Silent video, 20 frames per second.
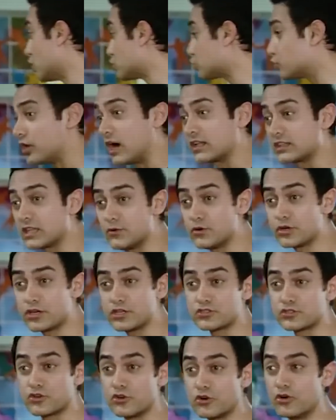He helped me a
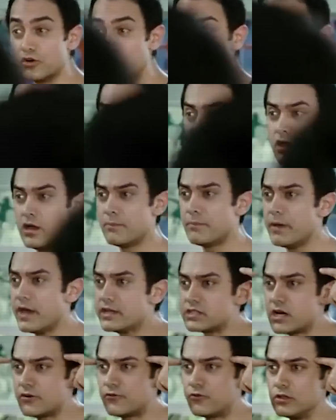lot, you know, in
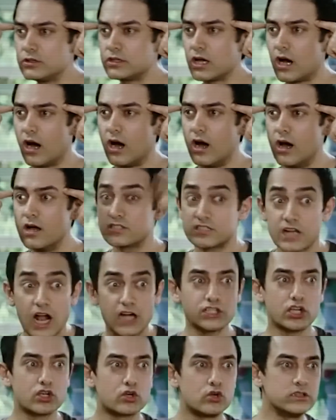getting, even at the times of
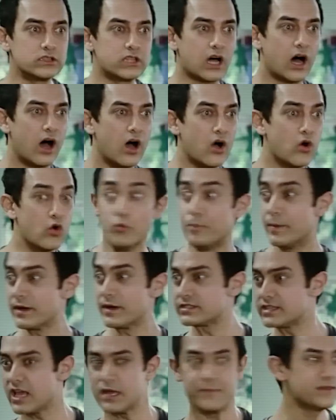internship, even at the
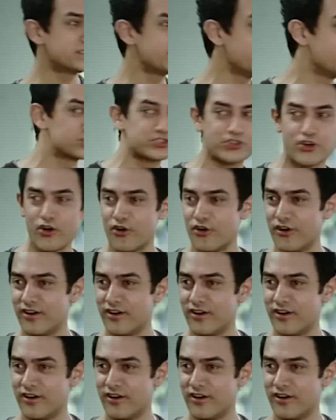times of interviews,